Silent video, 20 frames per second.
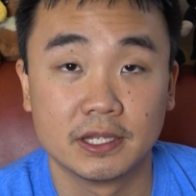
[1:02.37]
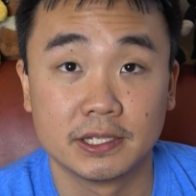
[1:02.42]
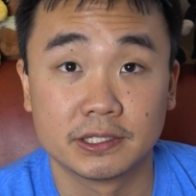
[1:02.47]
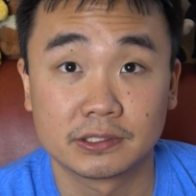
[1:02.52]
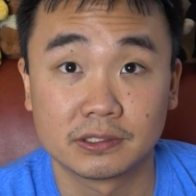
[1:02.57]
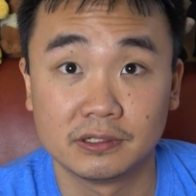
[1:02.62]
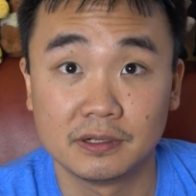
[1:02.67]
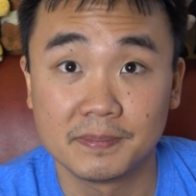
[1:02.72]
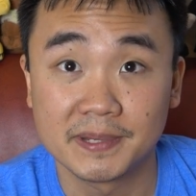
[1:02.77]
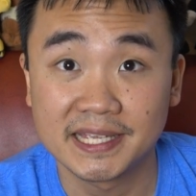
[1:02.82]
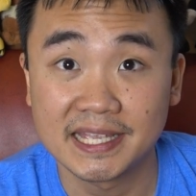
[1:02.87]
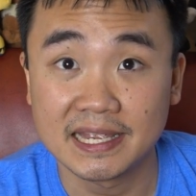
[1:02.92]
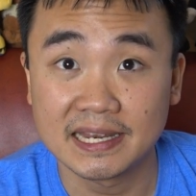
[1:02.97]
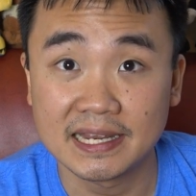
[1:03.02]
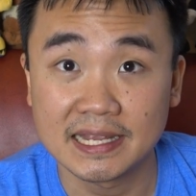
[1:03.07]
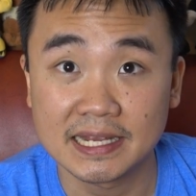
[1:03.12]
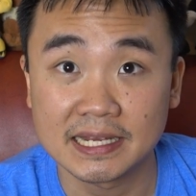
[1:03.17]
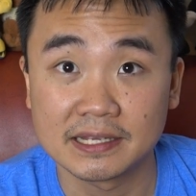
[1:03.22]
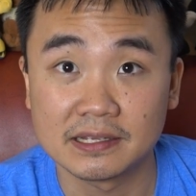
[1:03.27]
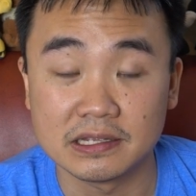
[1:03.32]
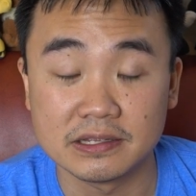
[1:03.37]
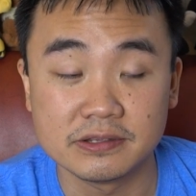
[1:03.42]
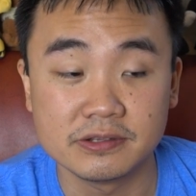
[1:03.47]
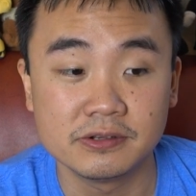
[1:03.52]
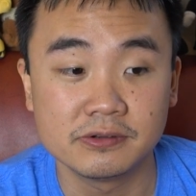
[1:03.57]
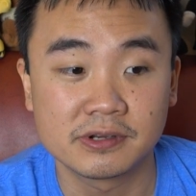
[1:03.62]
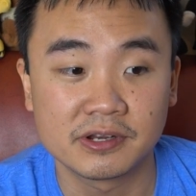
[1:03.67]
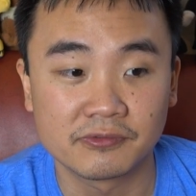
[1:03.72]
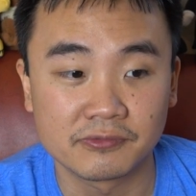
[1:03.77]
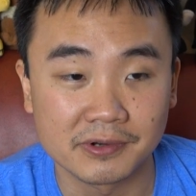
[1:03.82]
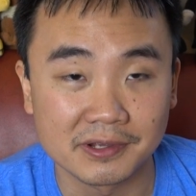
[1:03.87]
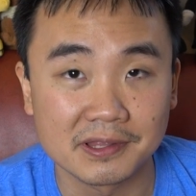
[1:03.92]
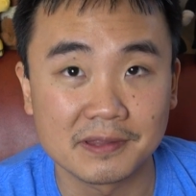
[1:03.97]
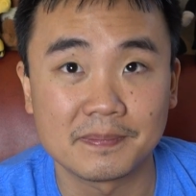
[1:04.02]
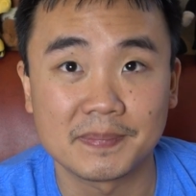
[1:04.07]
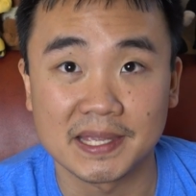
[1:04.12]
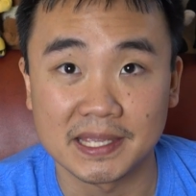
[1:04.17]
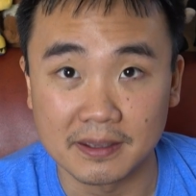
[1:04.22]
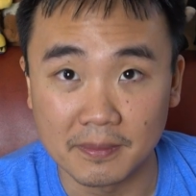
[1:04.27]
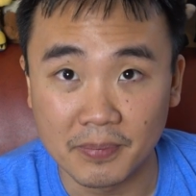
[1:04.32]
So in the beginning, you can really
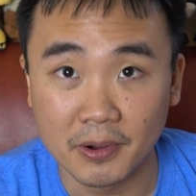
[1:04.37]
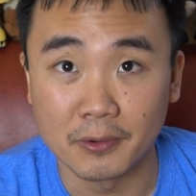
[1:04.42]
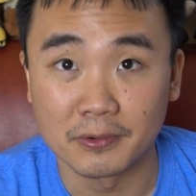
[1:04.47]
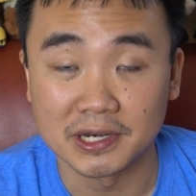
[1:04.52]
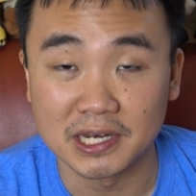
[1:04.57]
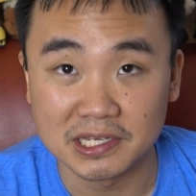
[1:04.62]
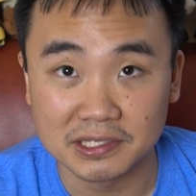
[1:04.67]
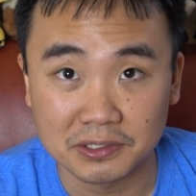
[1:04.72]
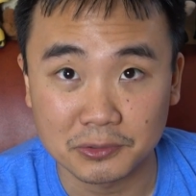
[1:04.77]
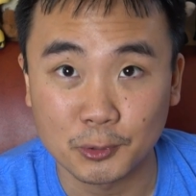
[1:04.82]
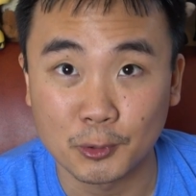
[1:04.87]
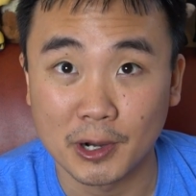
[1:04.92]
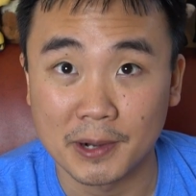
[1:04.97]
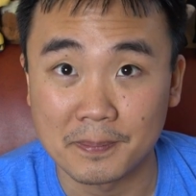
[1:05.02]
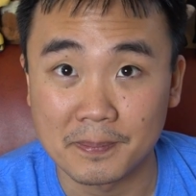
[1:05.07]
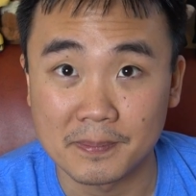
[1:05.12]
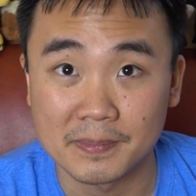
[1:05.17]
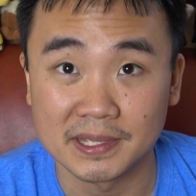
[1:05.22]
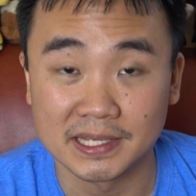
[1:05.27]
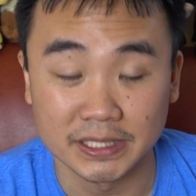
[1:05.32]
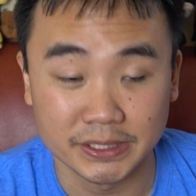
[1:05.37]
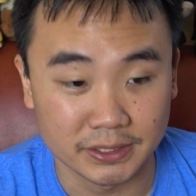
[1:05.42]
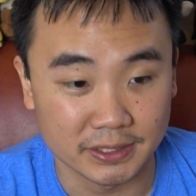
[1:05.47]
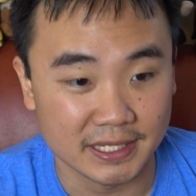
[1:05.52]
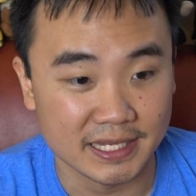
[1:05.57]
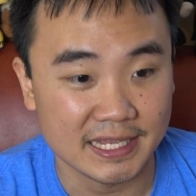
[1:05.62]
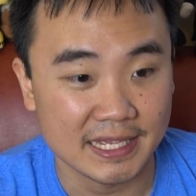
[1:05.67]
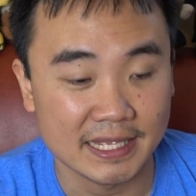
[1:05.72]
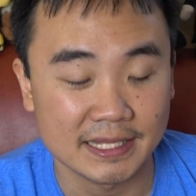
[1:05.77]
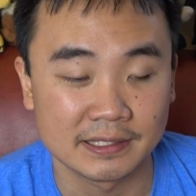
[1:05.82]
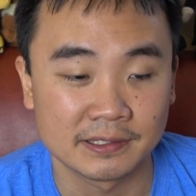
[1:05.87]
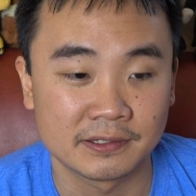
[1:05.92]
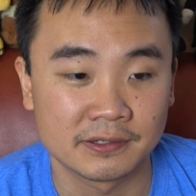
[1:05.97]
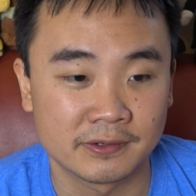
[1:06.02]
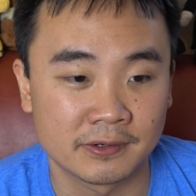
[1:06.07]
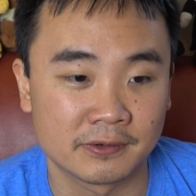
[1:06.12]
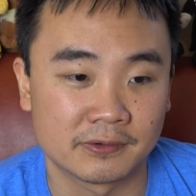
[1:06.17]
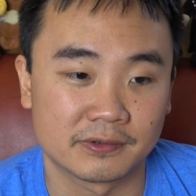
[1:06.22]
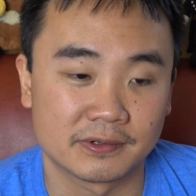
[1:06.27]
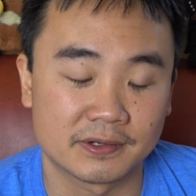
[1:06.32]
beat opponents quite easily, and you
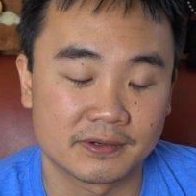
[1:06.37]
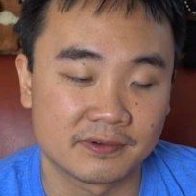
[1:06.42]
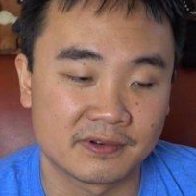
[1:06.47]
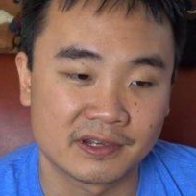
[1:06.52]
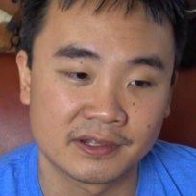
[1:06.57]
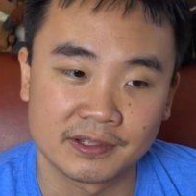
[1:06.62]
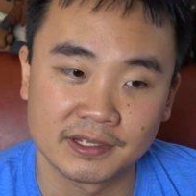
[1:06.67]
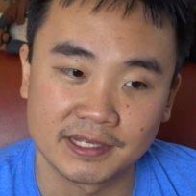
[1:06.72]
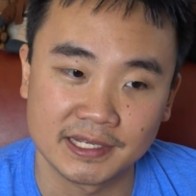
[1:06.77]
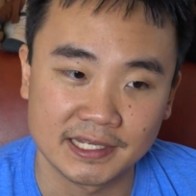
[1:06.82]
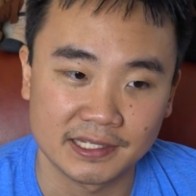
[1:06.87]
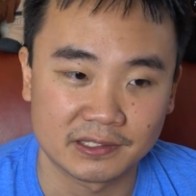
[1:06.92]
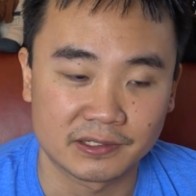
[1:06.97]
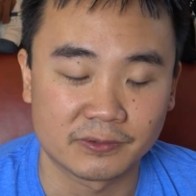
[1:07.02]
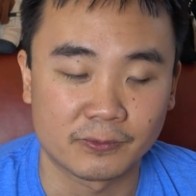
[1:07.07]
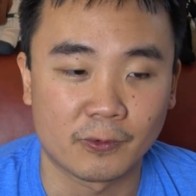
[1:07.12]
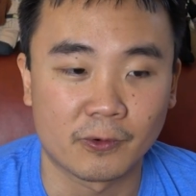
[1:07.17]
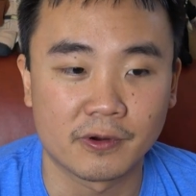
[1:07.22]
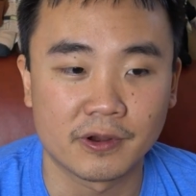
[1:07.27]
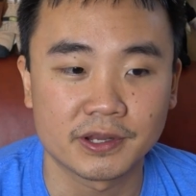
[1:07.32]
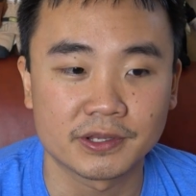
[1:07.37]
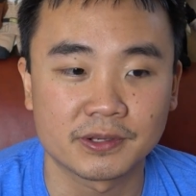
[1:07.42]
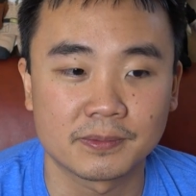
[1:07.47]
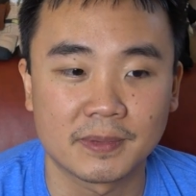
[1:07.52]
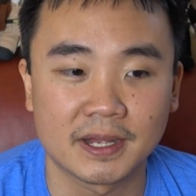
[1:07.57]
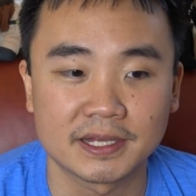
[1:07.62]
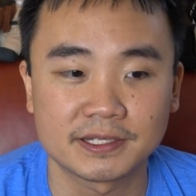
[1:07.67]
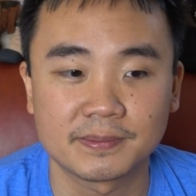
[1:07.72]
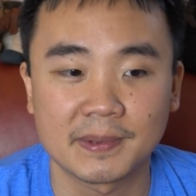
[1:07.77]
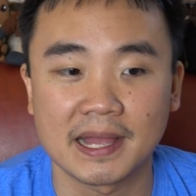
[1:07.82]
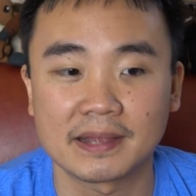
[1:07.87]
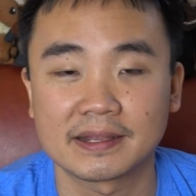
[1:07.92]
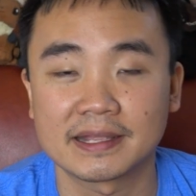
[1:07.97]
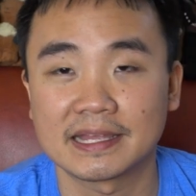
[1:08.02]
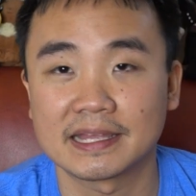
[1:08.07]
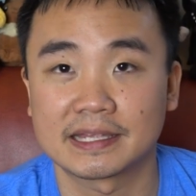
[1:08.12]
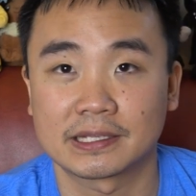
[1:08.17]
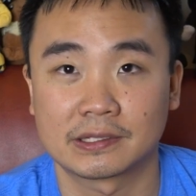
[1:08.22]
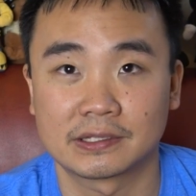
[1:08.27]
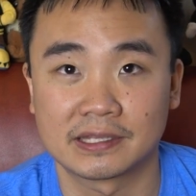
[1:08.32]
don't really need to worry too much about
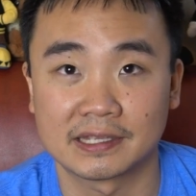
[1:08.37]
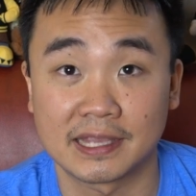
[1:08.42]
it.